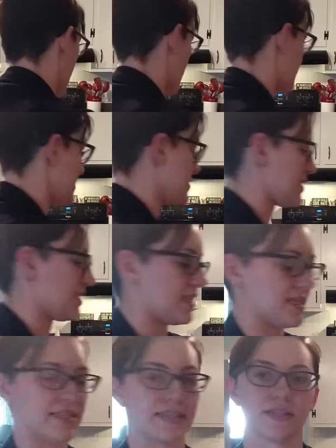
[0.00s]
Obviously,
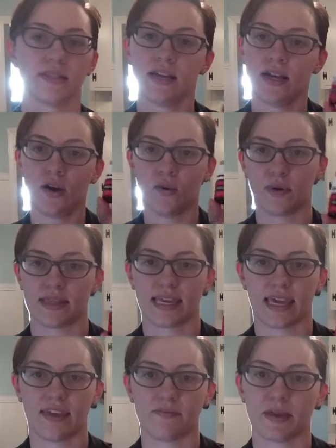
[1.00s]
this is what they gave